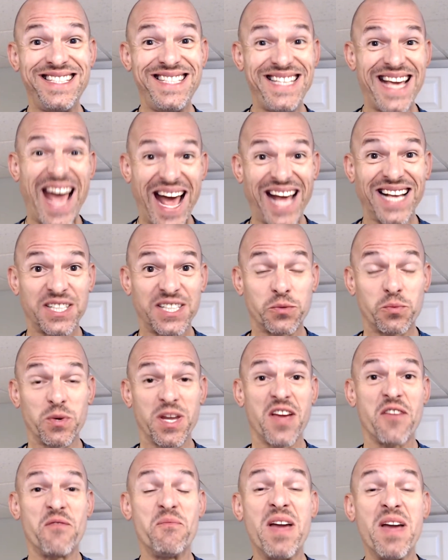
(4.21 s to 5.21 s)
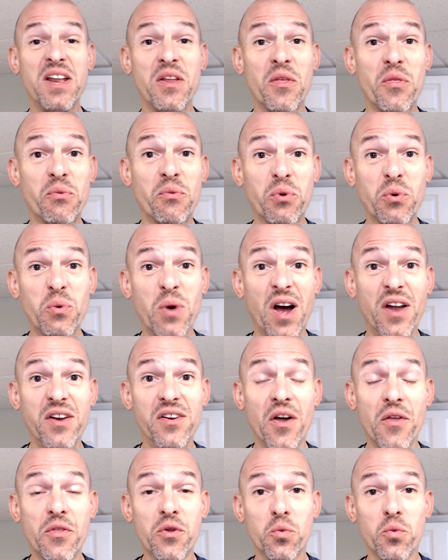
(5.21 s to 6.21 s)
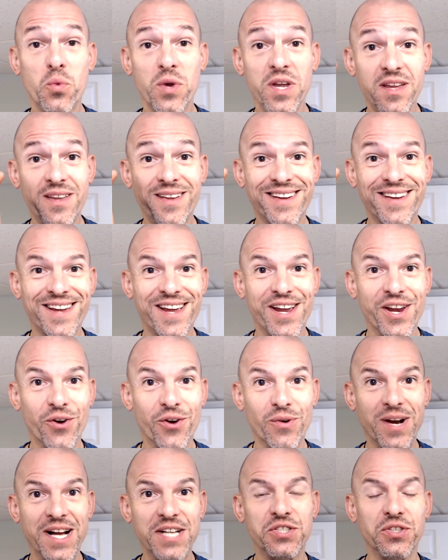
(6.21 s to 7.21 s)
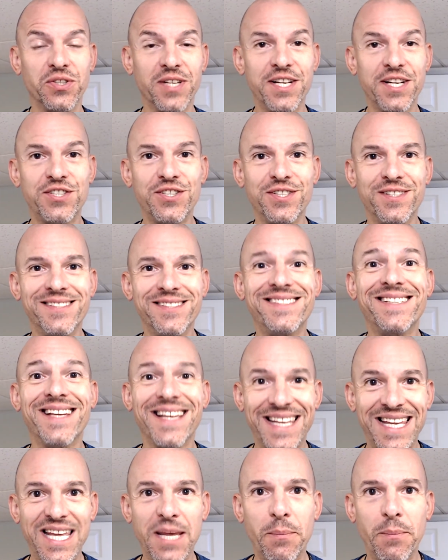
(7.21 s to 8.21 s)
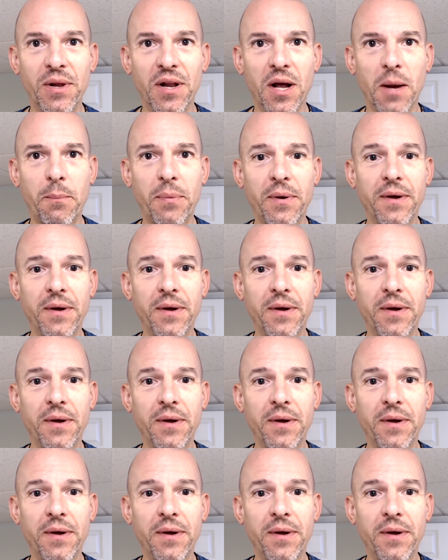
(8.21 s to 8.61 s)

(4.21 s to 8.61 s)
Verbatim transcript: Yes, we have made it through another week. Congratulations. Keep it up.